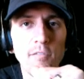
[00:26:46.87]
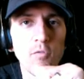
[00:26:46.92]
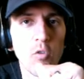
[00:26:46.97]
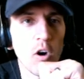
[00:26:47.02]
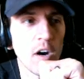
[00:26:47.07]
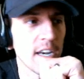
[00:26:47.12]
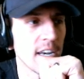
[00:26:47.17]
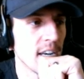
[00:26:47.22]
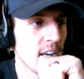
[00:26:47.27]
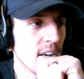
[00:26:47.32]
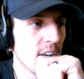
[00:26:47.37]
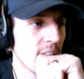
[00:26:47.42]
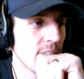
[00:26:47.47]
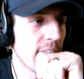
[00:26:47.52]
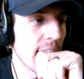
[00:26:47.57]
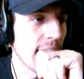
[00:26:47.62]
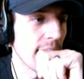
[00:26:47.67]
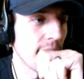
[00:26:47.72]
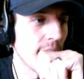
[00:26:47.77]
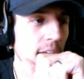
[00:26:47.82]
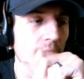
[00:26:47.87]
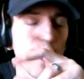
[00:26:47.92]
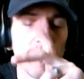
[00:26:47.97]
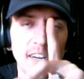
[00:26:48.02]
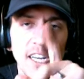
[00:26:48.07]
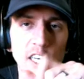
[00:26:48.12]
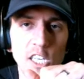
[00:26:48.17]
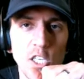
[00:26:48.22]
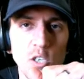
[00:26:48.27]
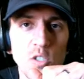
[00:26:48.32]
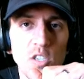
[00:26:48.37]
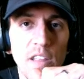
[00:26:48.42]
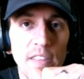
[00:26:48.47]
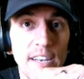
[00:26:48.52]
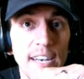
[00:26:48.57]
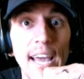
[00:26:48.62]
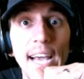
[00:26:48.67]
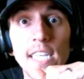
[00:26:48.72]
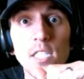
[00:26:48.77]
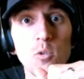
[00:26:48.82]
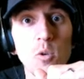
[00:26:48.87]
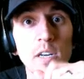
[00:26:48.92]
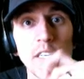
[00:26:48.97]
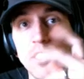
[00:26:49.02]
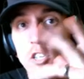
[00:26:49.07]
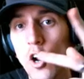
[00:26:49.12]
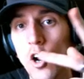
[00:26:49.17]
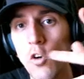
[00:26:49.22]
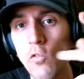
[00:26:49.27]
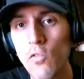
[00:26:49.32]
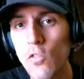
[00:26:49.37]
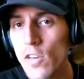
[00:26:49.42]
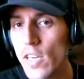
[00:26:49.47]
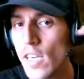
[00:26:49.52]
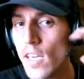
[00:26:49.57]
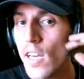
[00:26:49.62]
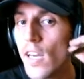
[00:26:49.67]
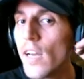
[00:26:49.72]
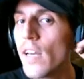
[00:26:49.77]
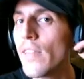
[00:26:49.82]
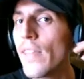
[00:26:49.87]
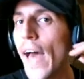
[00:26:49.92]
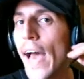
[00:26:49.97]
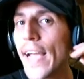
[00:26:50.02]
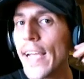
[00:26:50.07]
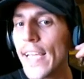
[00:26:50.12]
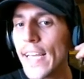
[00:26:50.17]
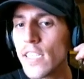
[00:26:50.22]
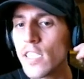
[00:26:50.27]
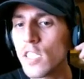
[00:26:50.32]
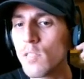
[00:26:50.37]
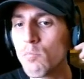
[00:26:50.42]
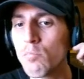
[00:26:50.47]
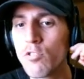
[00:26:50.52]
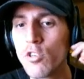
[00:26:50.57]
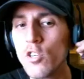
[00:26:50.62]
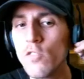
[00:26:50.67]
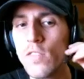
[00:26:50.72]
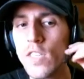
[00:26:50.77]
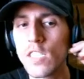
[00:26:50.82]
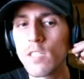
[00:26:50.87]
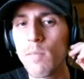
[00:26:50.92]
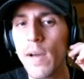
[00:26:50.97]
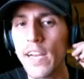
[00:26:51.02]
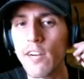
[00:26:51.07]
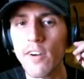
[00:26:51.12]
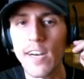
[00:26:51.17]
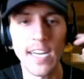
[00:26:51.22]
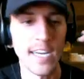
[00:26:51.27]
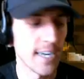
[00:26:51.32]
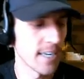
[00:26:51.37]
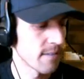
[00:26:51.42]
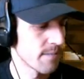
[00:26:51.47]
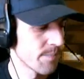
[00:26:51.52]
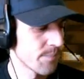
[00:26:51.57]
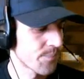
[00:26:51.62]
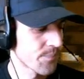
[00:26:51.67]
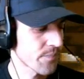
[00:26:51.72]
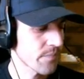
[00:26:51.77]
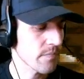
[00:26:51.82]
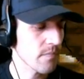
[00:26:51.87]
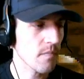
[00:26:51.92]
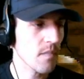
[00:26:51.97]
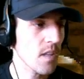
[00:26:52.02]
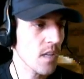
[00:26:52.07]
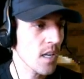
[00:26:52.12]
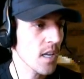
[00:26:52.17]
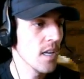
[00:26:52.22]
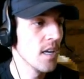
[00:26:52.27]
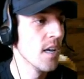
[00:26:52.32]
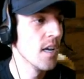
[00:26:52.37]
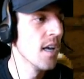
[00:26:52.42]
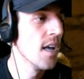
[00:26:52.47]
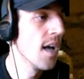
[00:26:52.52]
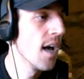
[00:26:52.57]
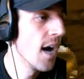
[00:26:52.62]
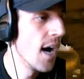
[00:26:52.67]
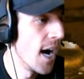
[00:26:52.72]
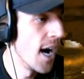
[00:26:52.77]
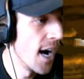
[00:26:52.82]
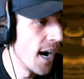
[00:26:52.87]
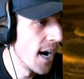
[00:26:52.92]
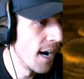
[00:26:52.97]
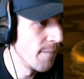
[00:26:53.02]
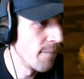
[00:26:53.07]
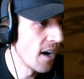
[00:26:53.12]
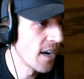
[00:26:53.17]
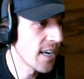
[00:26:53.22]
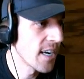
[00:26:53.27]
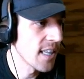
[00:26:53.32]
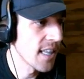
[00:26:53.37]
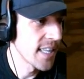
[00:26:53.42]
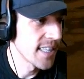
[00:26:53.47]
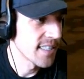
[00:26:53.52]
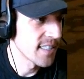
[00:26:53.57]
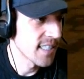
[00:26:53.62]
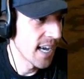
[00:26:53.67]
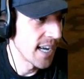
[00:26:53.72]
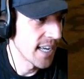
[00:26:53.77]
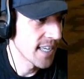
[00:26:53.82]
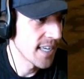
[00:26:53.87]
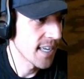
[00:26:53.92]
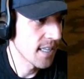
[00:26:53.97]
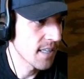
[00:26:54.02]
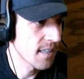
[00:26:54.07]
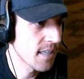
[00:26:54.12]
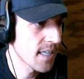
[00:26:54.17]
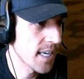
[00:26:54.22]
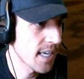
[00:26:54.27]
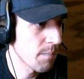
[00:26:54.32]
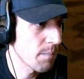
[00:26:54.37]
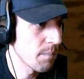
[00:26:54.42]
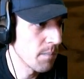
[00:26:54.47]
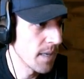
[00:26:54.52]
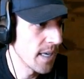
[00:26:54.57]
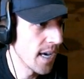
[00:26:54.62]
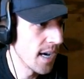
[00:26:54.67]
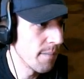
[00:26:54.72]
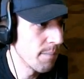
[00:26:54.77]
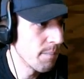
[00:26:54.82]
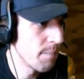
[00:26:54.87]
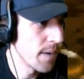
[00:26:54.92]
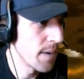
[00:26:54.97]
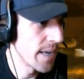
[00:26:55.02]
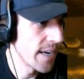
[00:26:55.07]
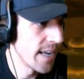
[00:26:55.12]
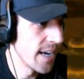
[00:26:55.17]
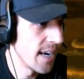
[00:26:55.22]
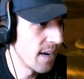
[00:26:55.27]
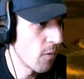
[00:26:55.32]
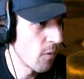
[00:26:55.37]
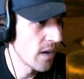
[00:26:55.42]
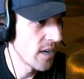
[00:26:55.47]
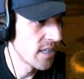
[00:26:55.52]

one that I, I'm going to use on the next one. So hopefully that gets improved, this mic right here. Um, I'm going to let this guy kick, kick me up, but uh, I wanted